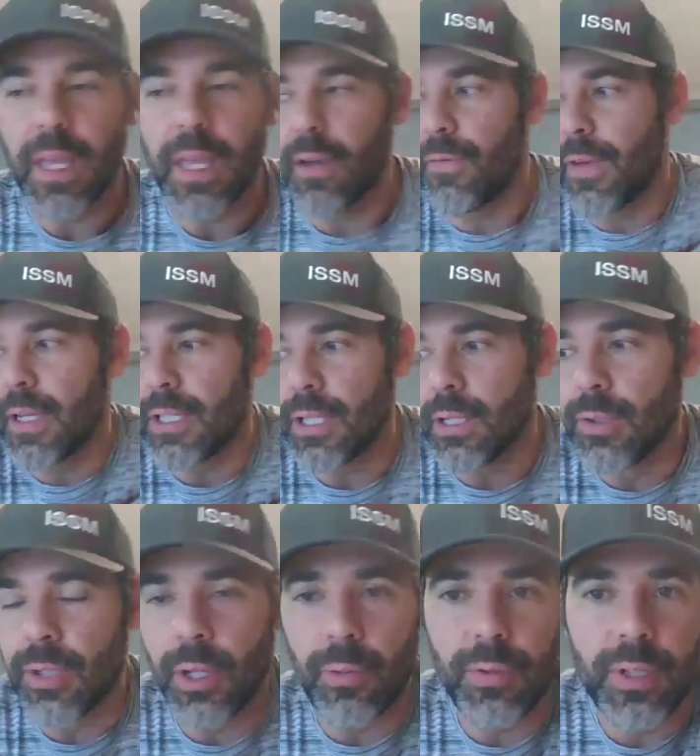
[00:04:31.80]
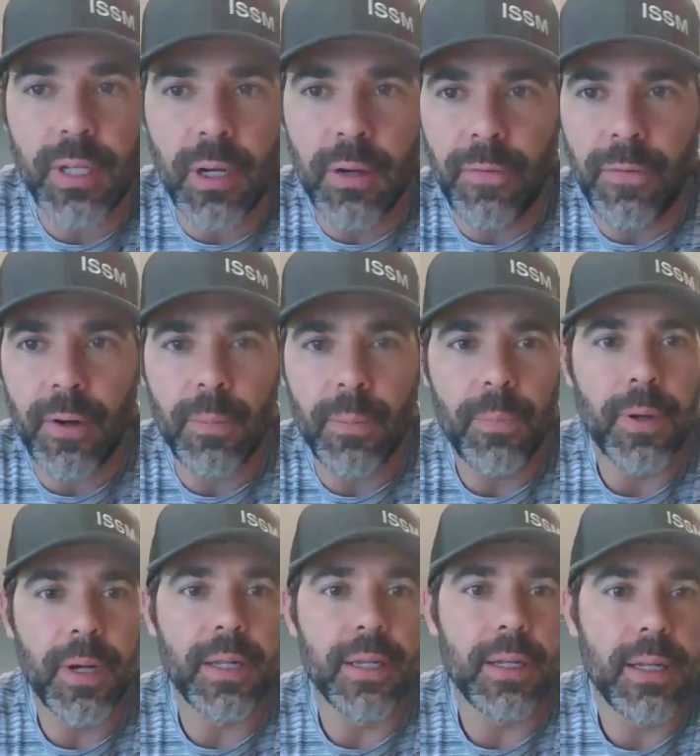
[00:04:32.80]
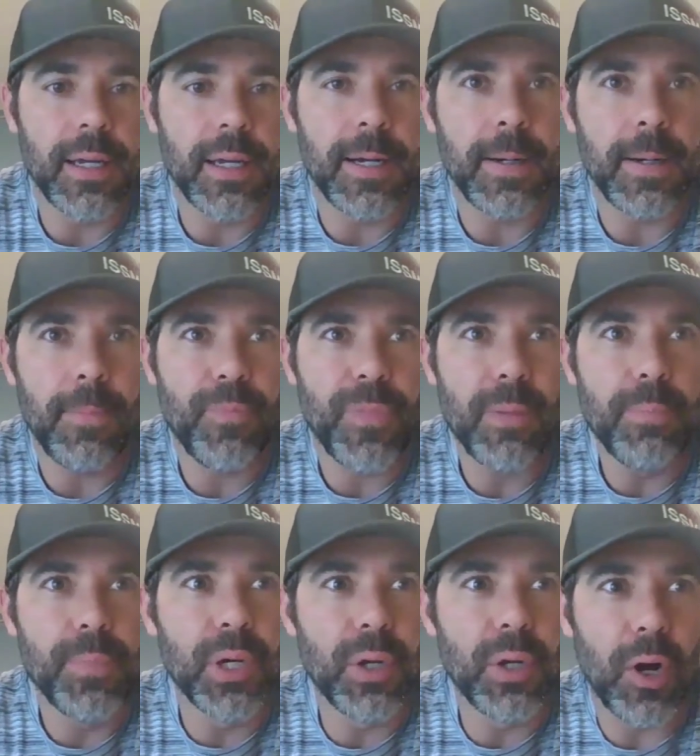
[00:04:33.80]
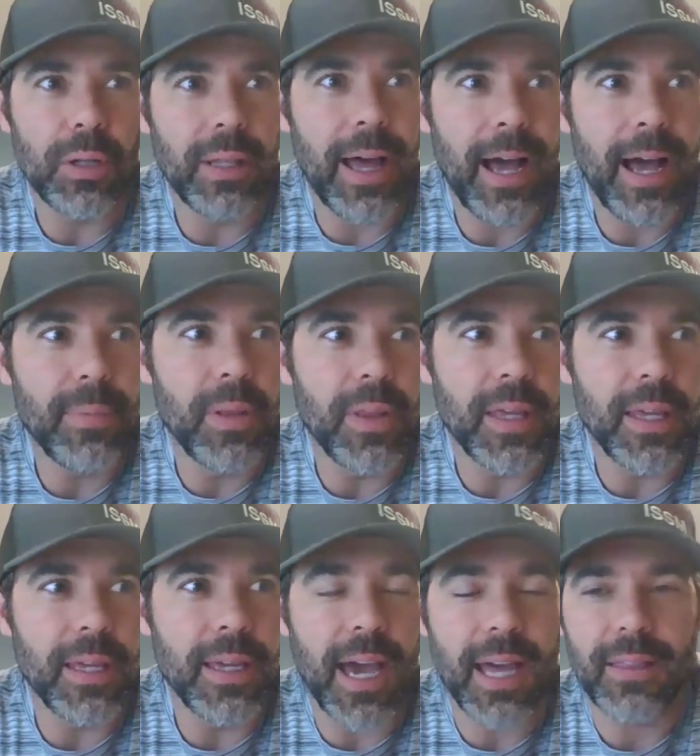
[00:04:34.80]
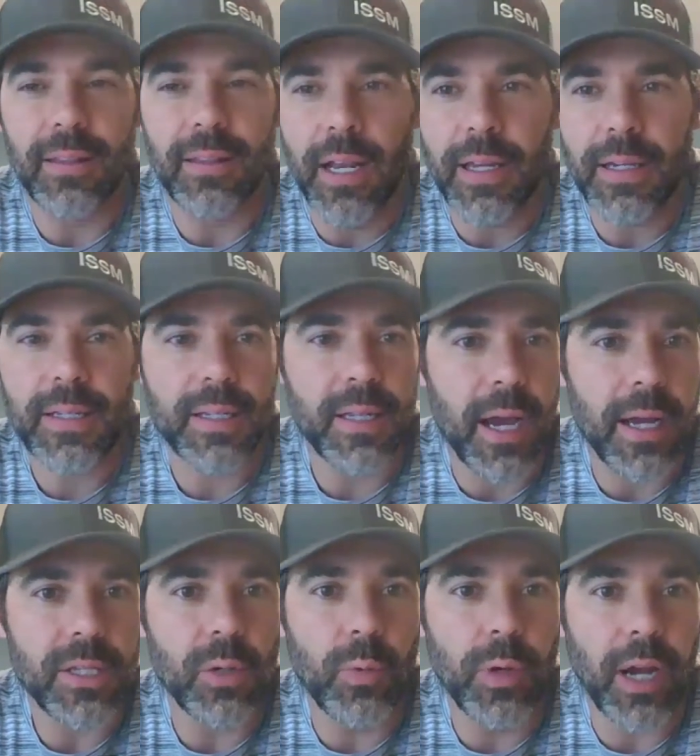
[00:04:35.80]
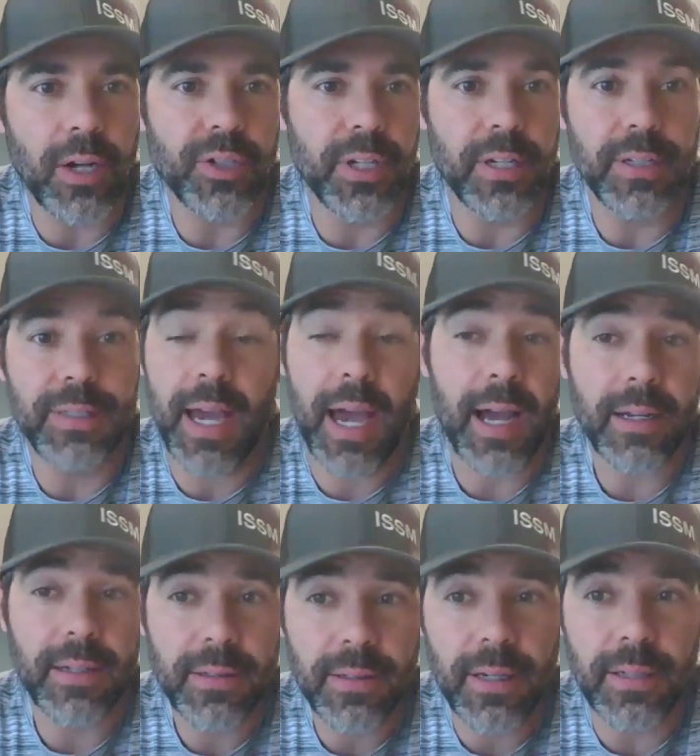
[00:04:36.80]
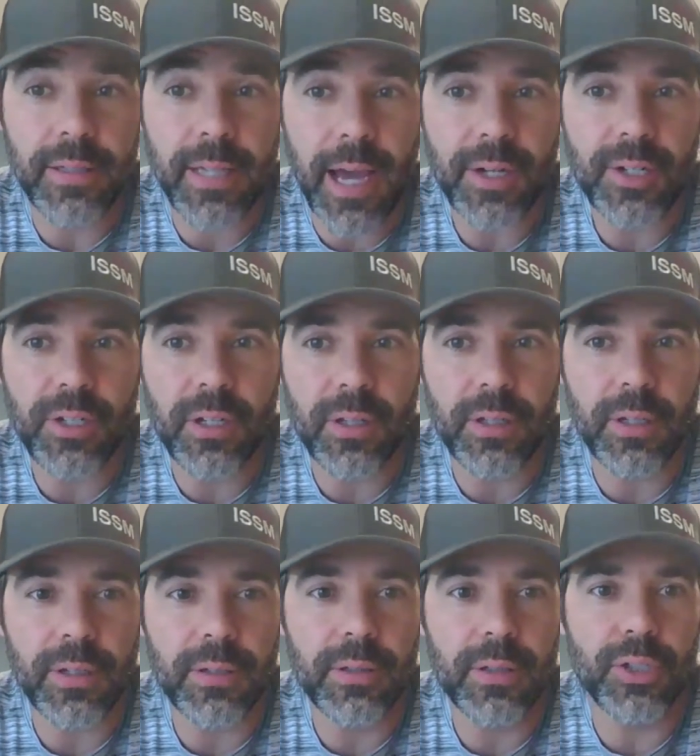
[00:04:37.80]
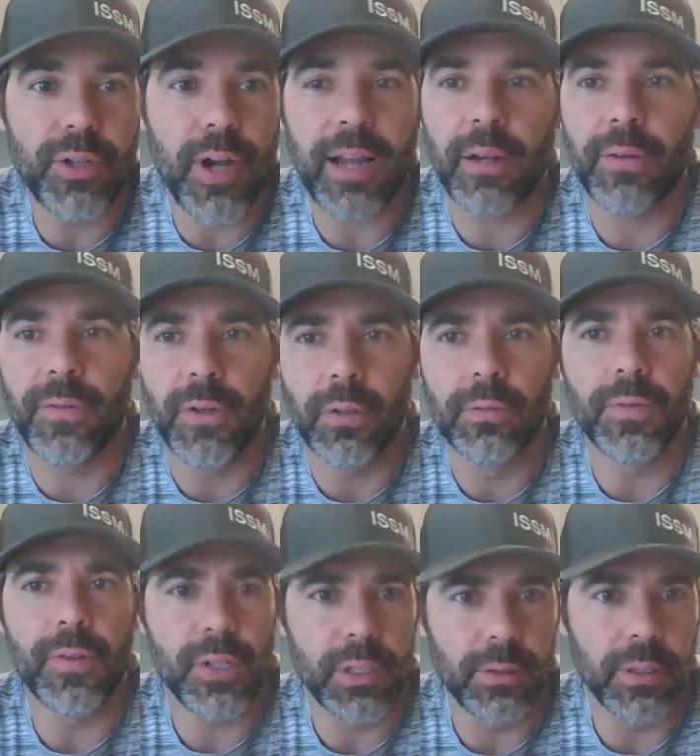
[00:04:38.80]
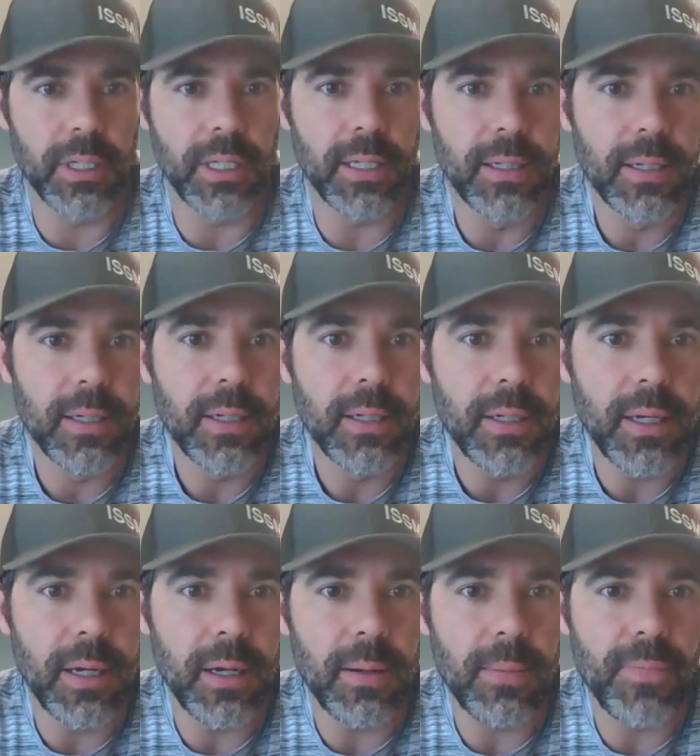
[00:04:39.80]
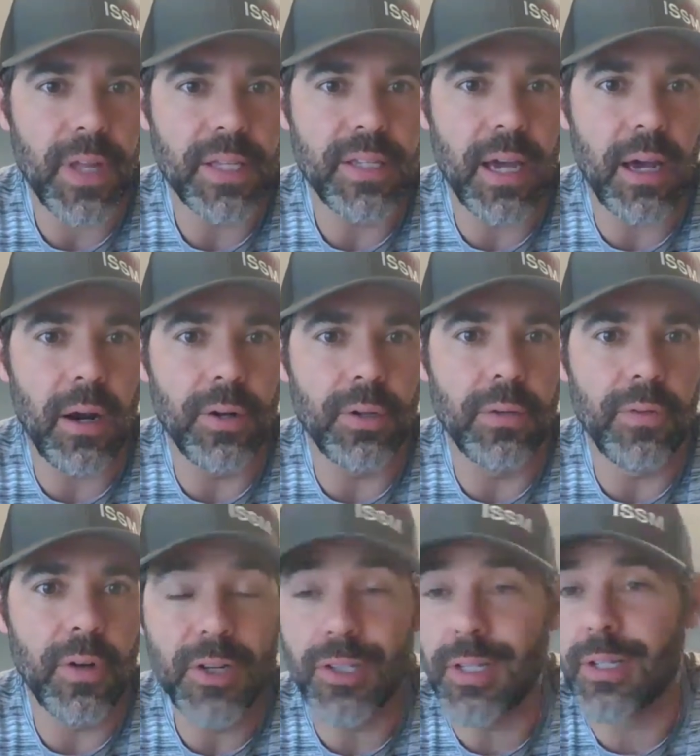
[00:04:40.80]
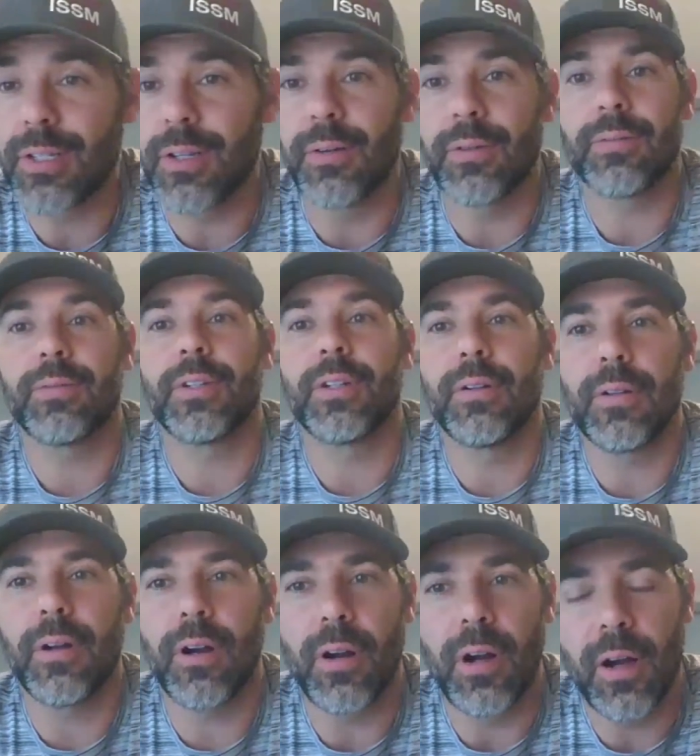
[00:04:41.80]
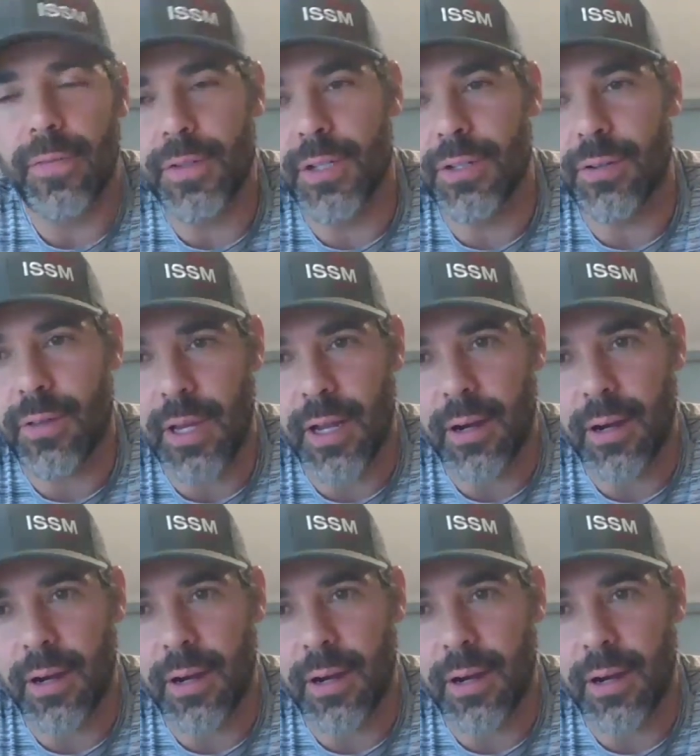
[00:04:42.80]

FSU is no different. But um, they built our lab in the athletic side, so we actually attack, attached to the the track and field facility um, that's at our university. So you know, our offices are there.